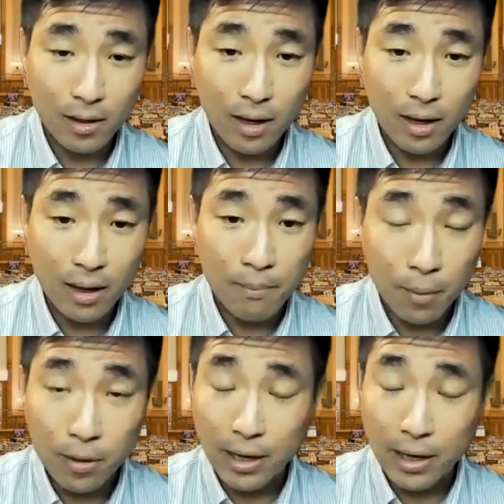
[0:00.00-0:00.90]
public
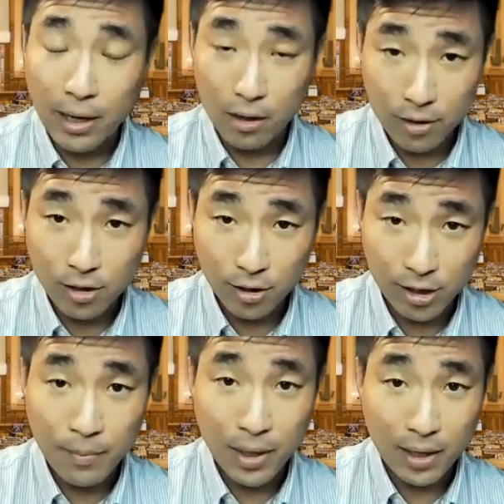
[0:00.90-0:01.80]
health insurance,
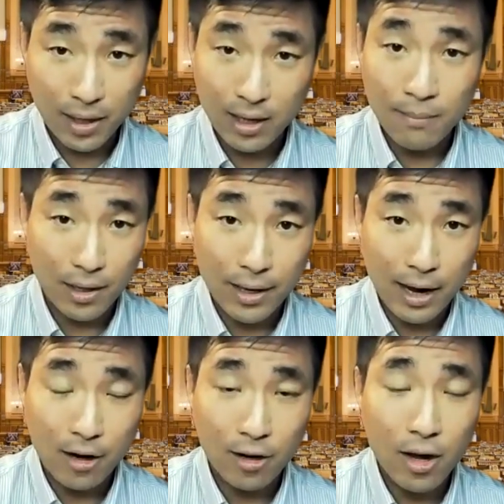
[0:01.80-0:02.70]
Medicaid and Medicare,
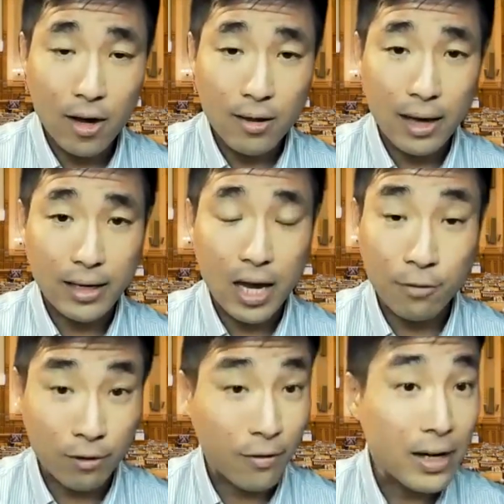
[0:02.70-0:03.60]
that gave her a
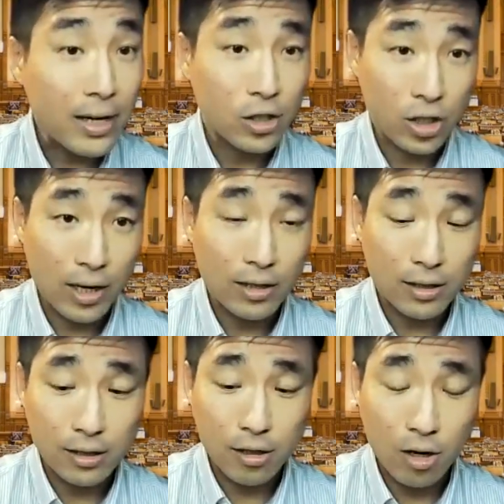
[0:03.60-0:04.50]
fighting chance. And
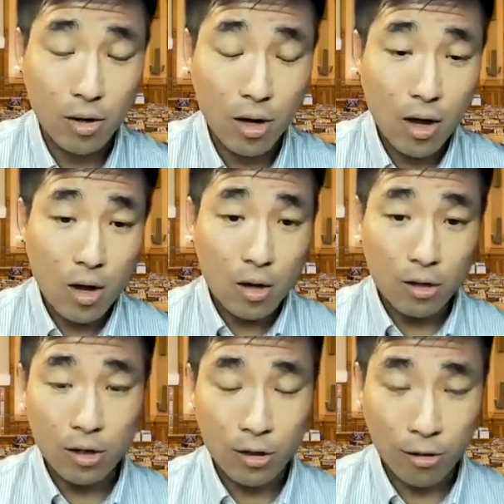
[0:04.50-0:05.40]
so
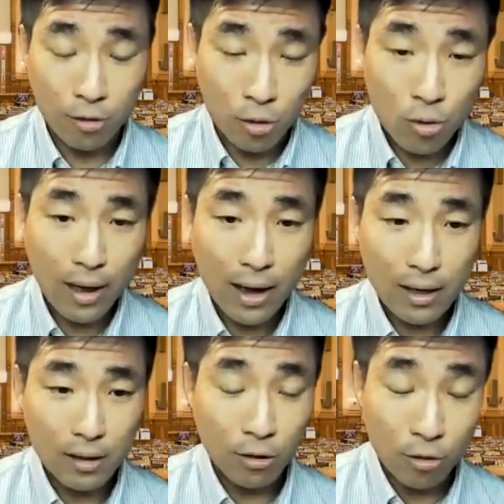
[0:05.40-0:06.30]
through
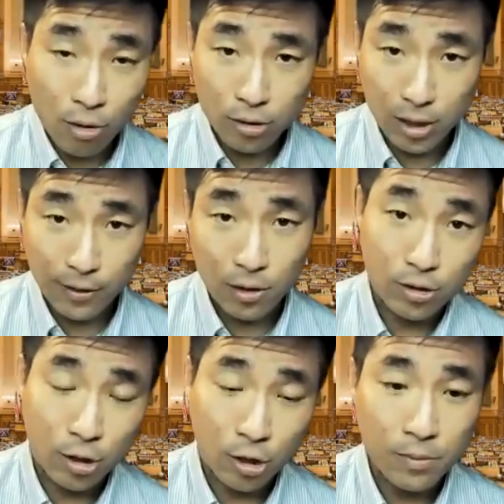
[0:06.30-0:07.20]
those difficult
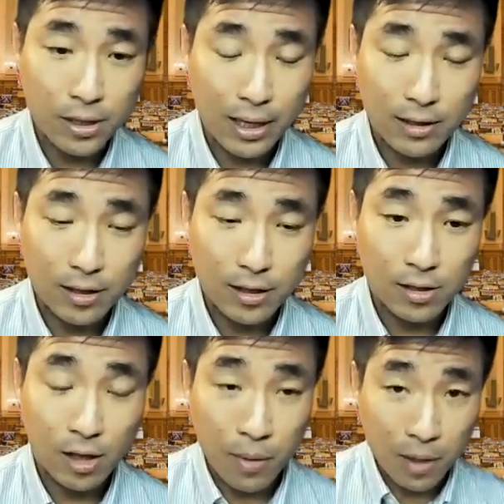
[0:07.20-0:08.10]
circumstances, the
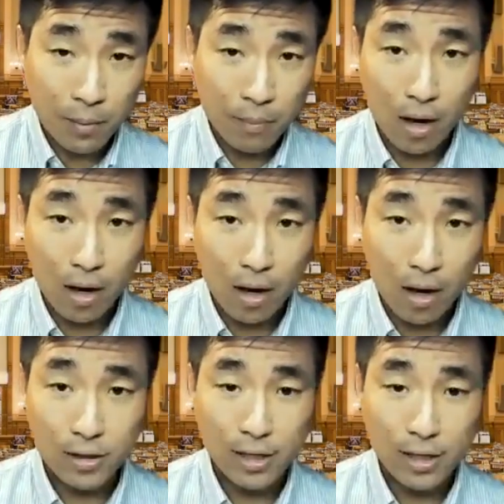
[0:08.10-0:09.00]
big policy
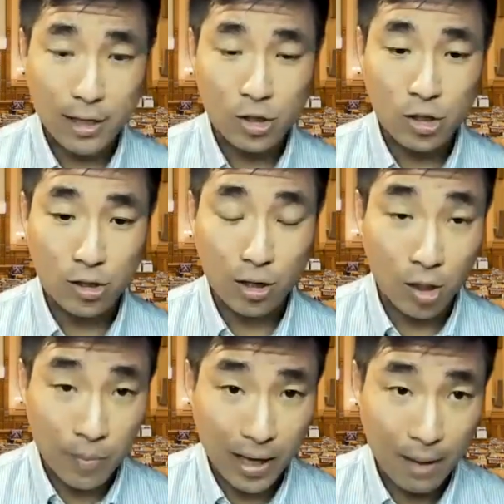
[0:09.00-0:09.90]
issue suddenly
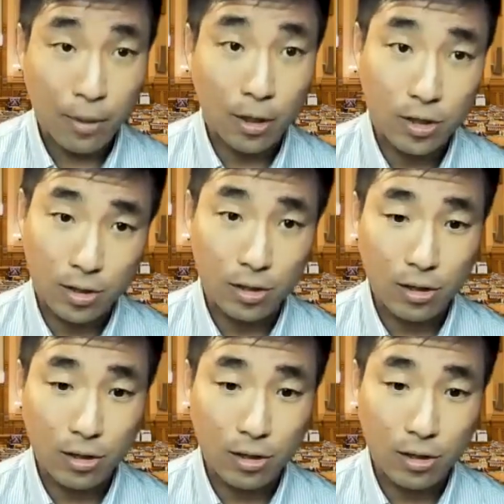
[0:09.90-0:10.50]
became personal.